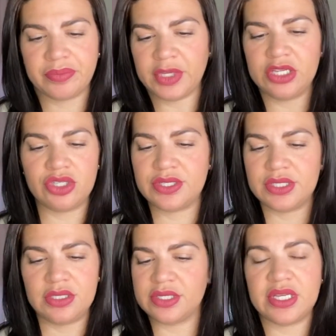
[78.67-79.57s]
It
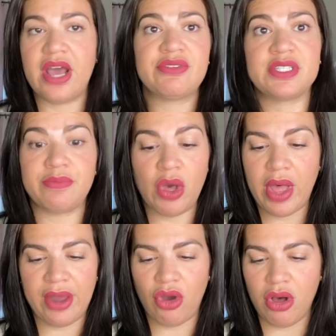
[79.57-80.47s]
just doesn't have a smell
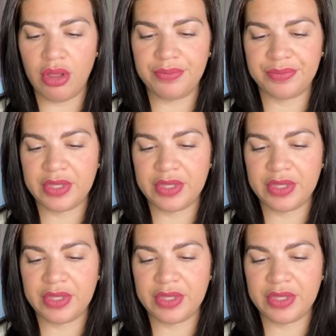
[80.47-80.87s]
at all.